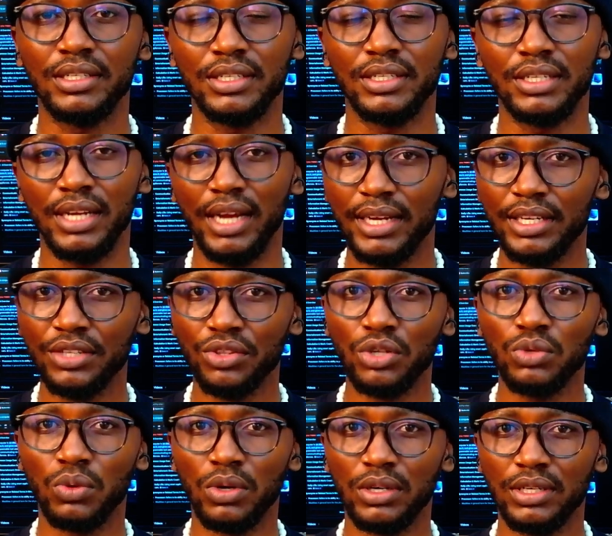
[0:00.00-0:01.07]
And the third
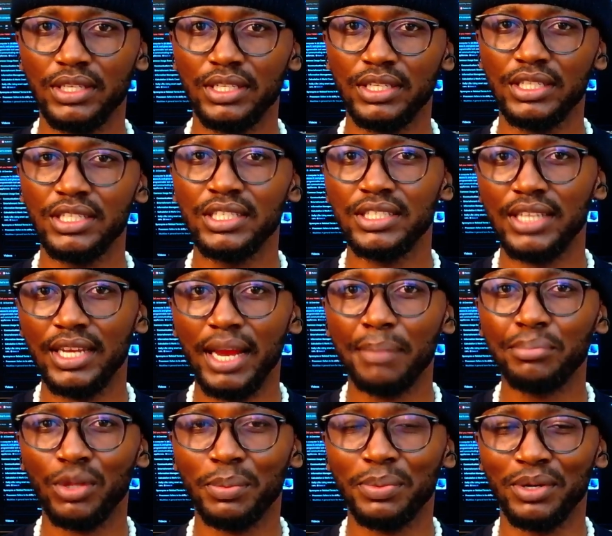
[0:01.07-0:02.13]
one is a laptop
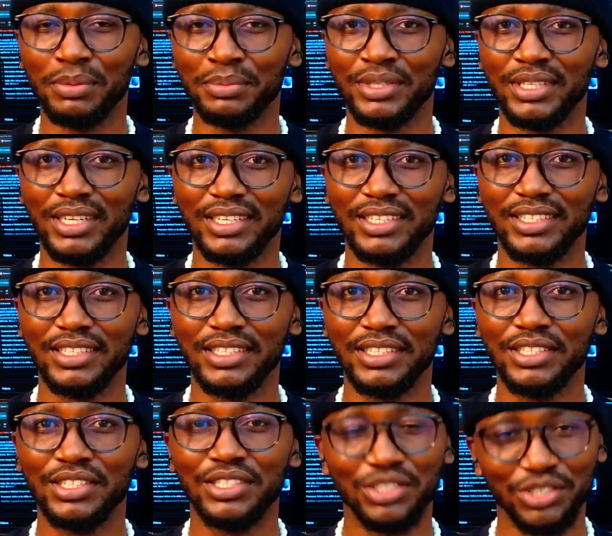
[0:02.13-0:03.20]
computer.
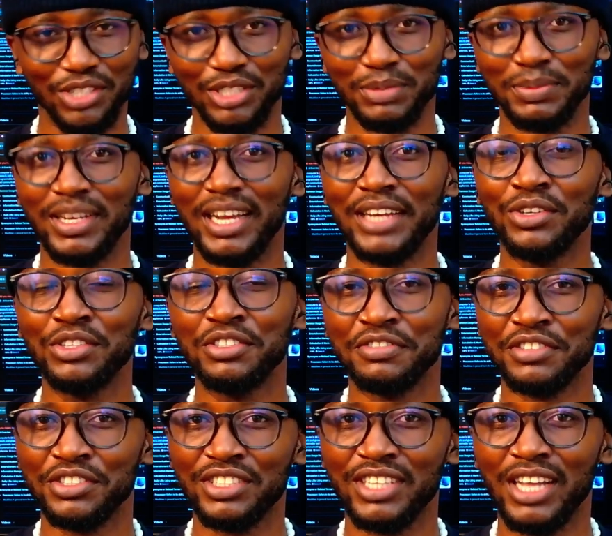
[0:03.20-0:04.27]
Trust me, I know you've used
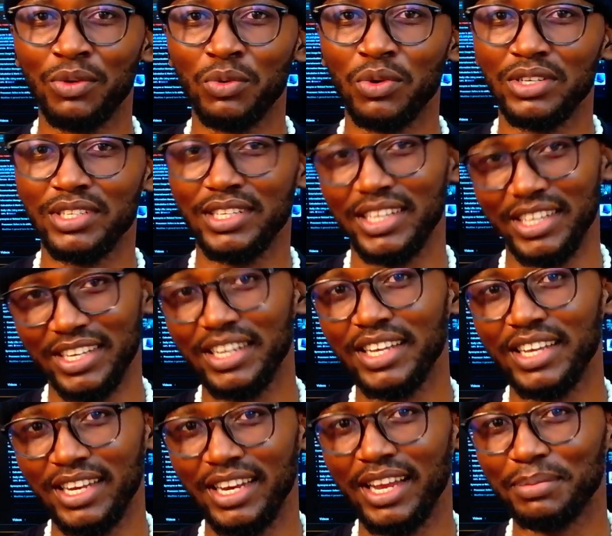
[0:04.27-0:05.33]
that word,
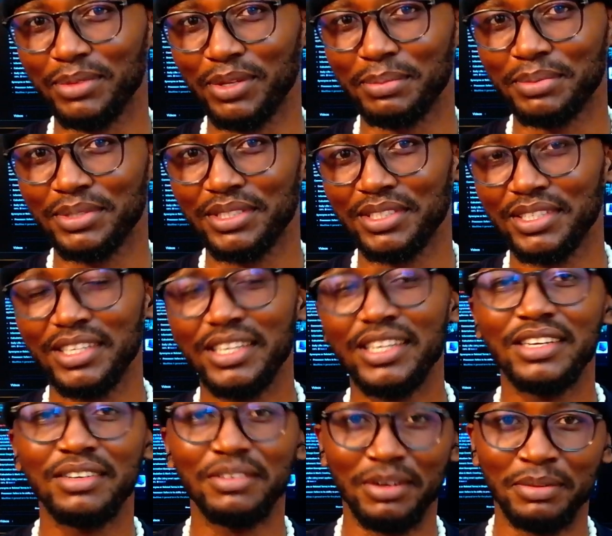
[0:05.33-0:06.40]
laptops.
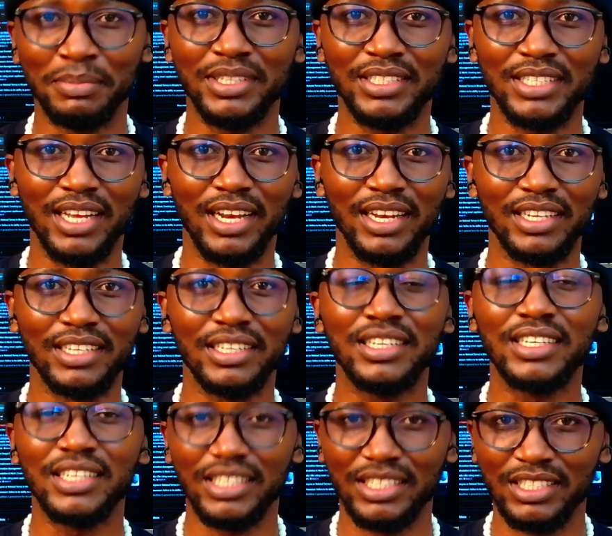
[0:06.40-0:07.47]
Basically,
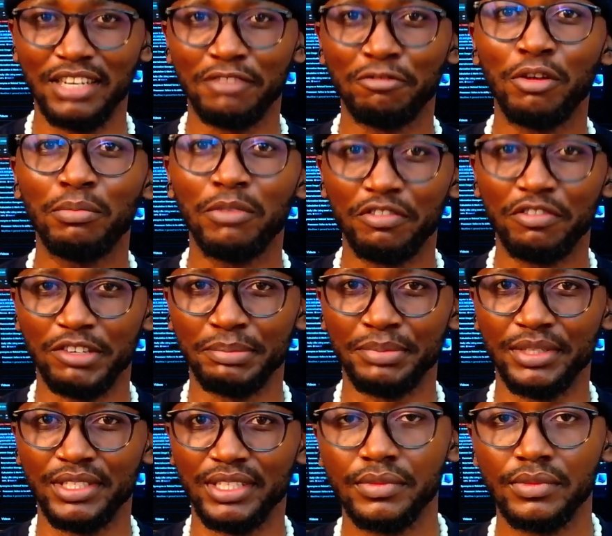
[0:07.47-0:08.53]
it's a form of computer.
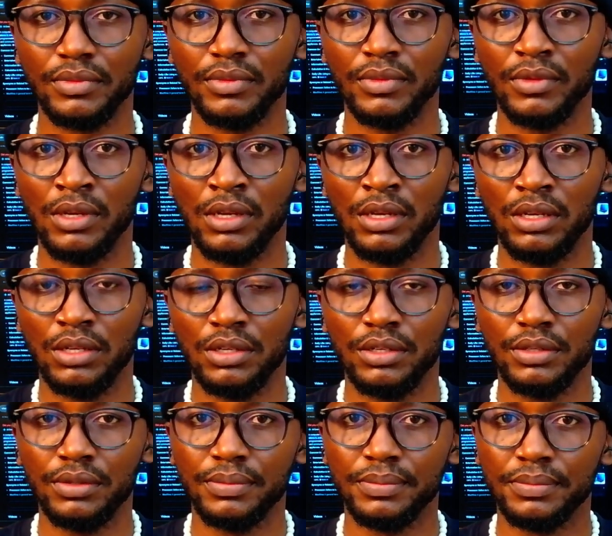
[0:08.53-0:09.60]

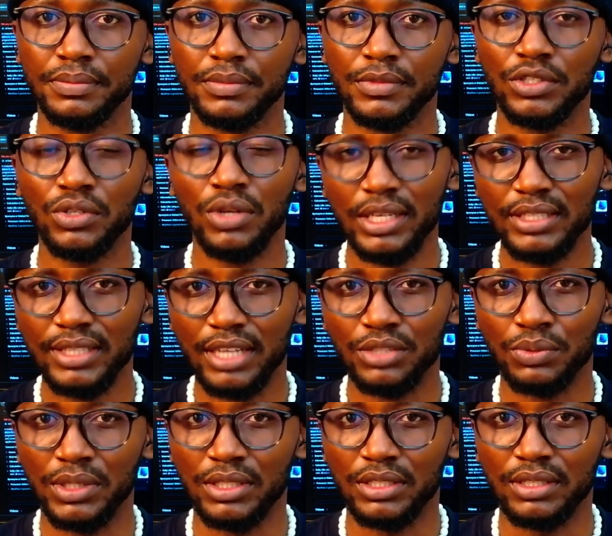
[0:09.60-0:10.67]
So let's start
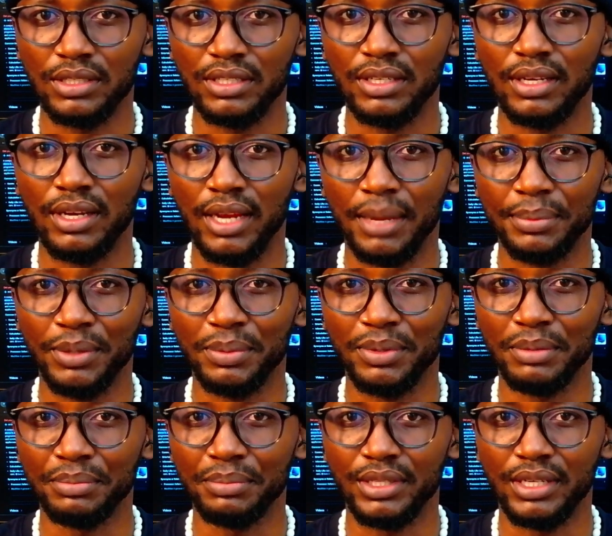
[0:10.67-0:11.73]
with laptop
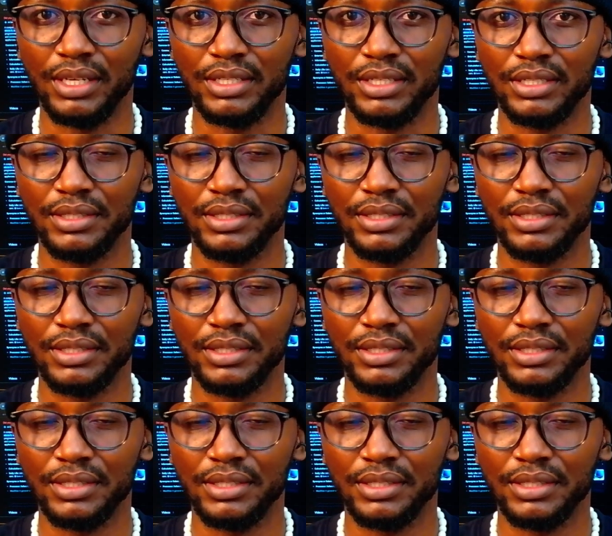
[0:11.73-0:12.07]
computers.